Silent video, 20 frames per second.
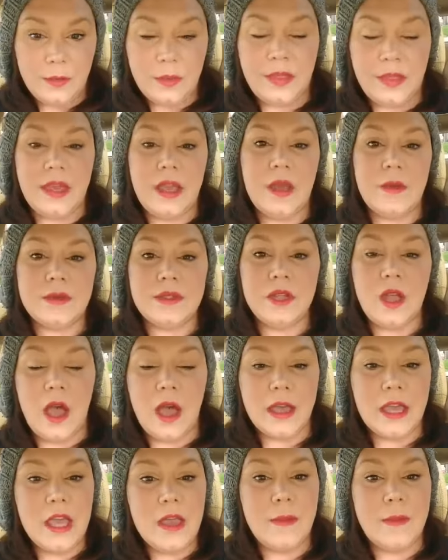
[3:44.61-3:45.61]
like I was
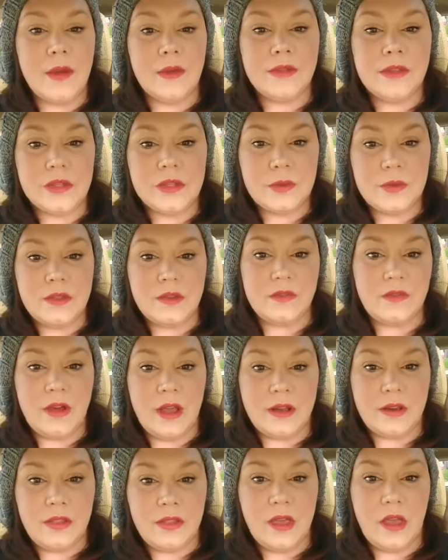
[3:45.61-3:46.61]
talking about this with a
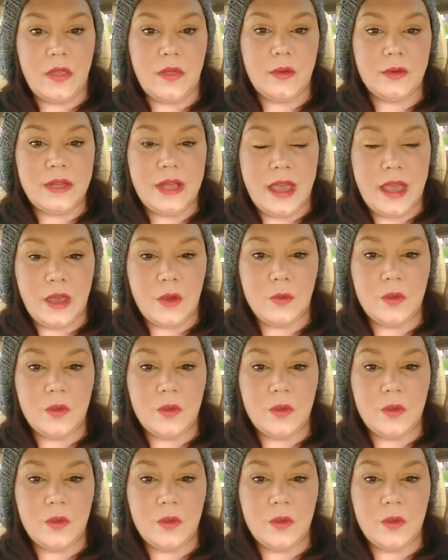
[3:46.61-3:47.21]
friend the other day,